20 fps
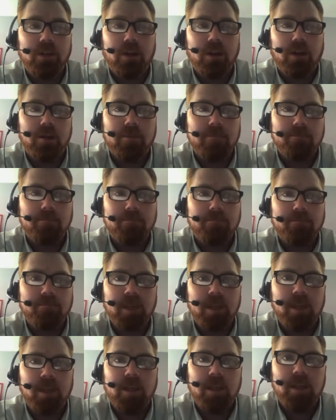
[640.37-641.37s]
Um,
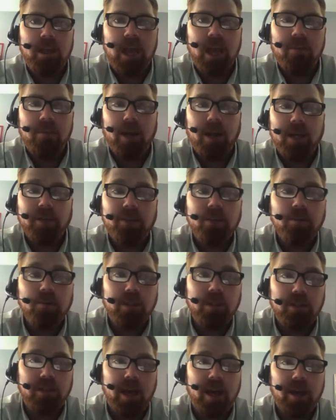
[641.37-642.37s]
and by
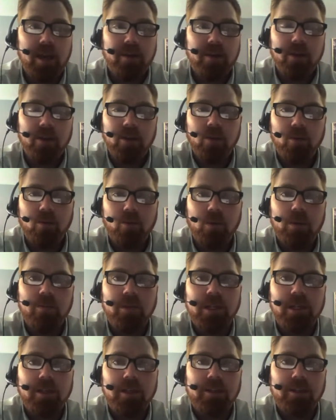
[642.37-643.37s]
doing that, we
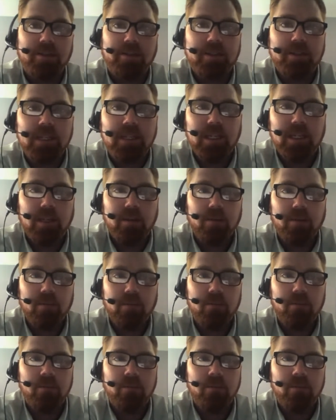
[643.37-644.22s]
begin to see